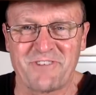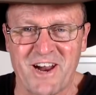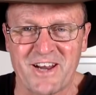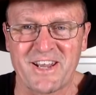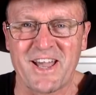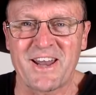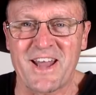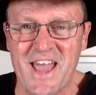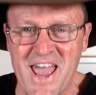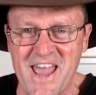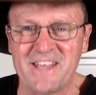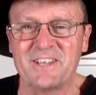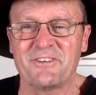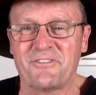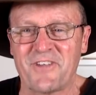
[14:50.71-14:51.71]
radiator
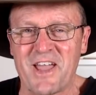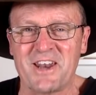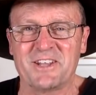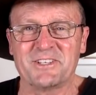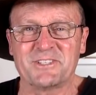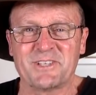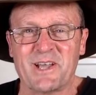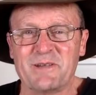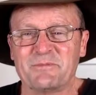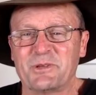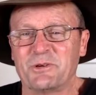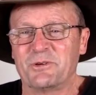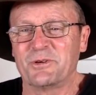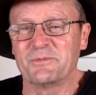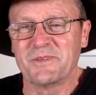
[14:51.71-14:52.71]
and your fan at the same
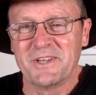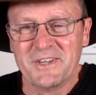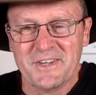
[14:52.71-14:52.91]
time.